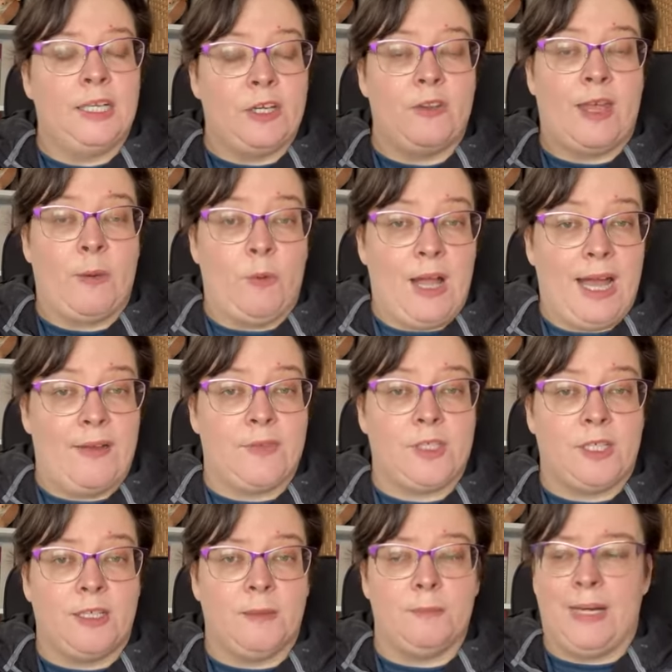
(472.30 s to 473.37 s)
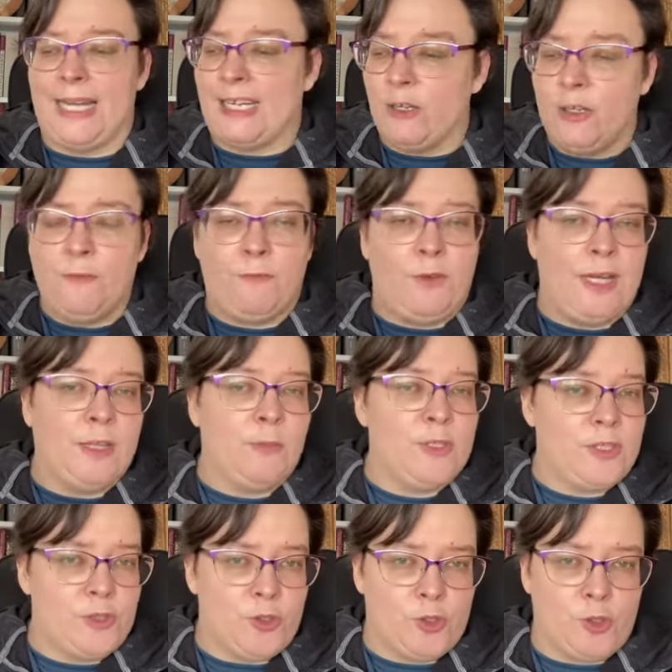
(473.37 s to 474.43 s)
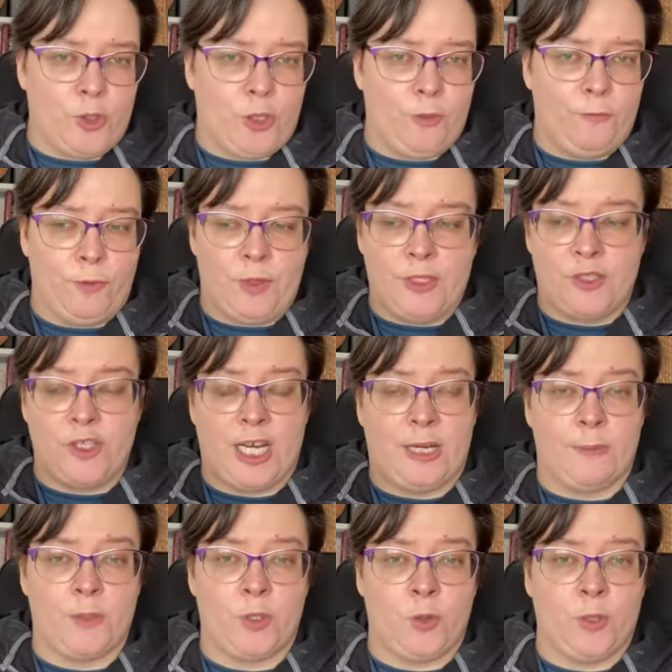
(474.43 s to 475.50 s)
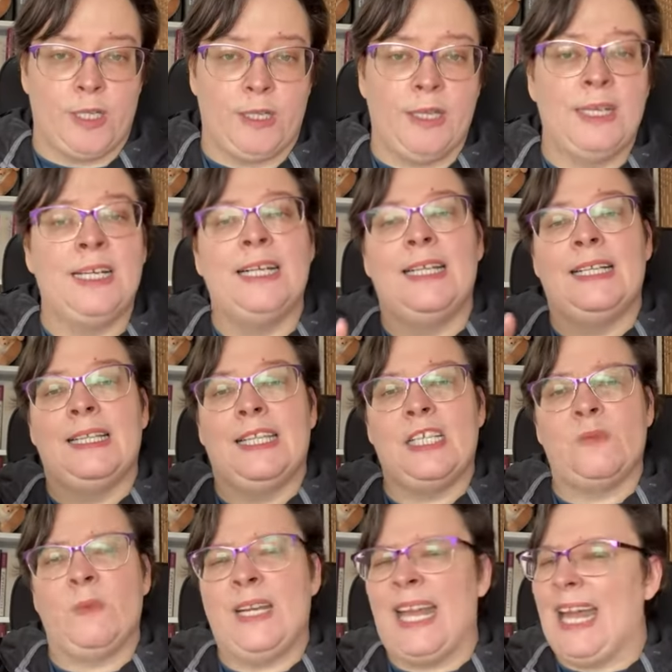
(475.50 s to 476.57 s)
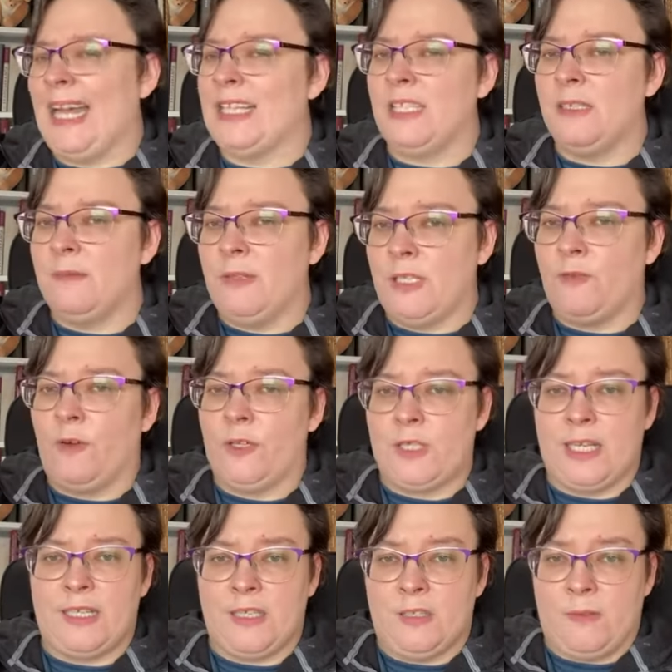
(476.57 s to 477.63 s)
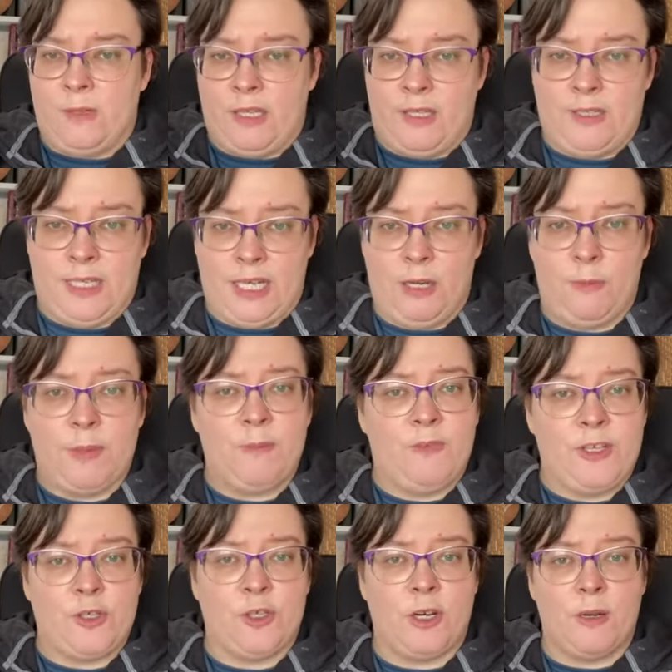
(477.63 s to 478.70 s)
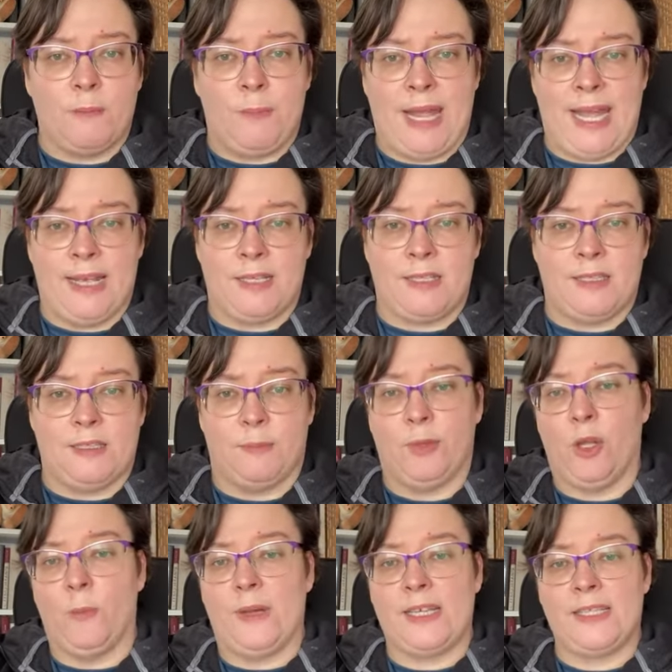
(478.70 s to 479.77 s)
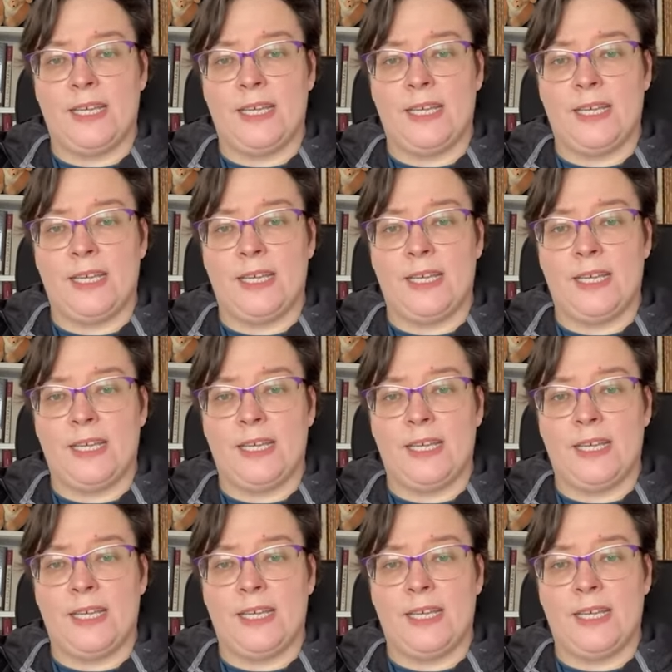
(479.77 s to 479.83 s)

That will have some. I couldn't find the residual sugar for this Jacobs Creek. This one hasn't, as far as I can tell, been featured on a past diploma